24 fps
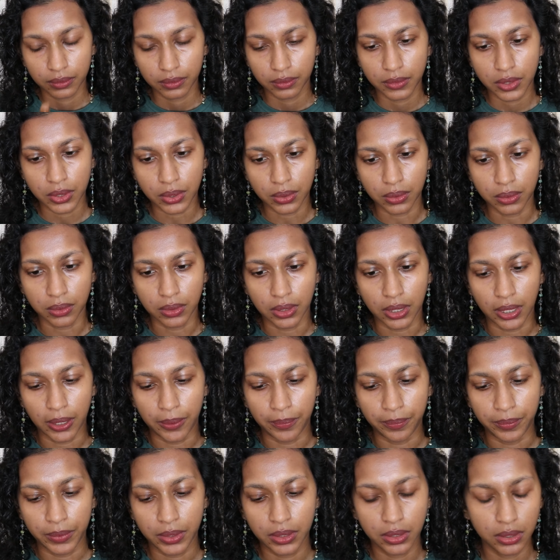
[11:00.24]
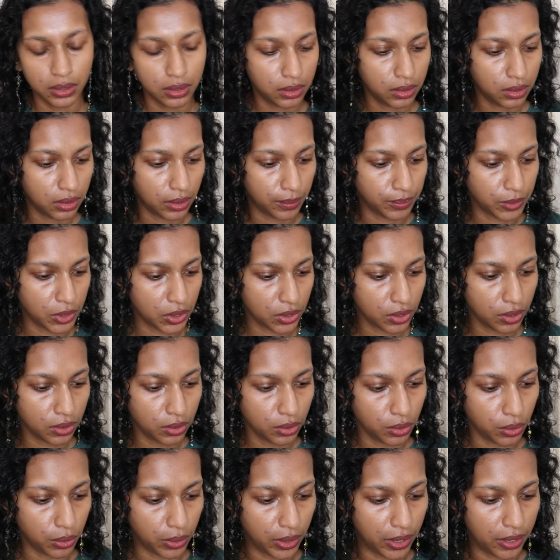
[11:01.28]
So I'm just gonna
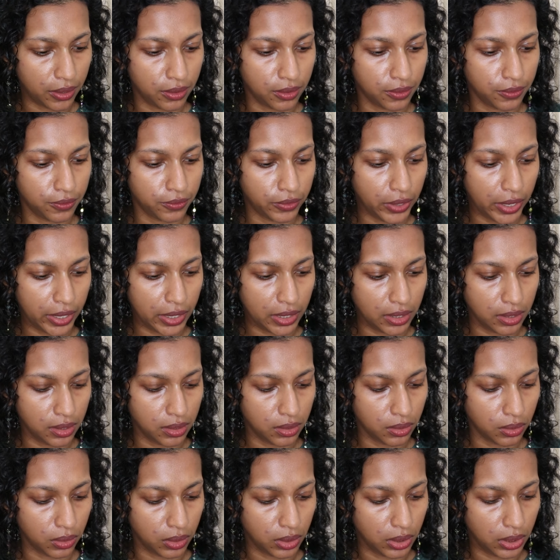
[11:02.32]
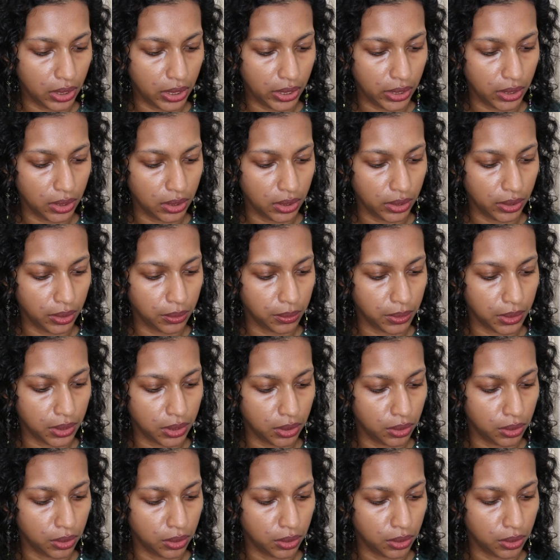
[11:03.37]
go and find online like what